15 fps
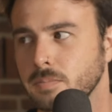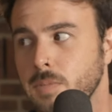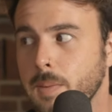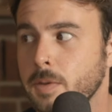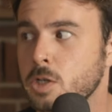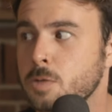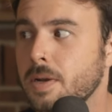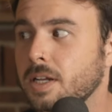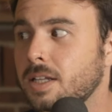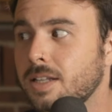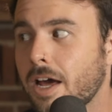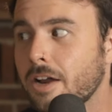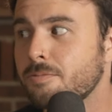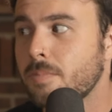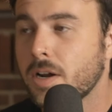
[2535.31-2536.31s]
Maybe you're spending a
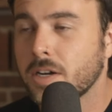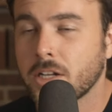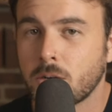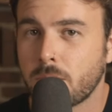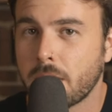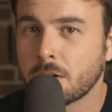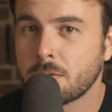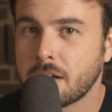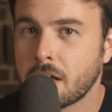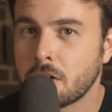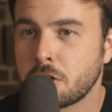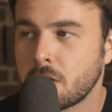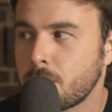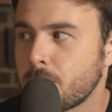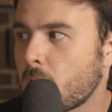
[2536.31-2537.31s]
lot of money on
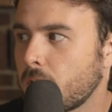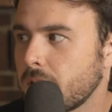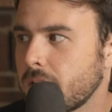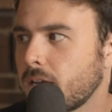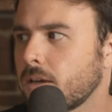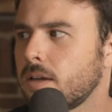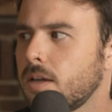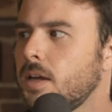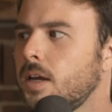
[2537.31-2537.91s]
recreation and partying.